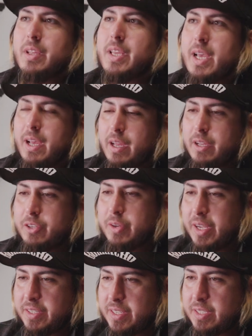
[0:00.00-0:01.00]
Yeah,
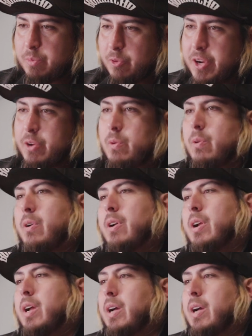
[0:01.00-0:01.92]
United States Marine Corps.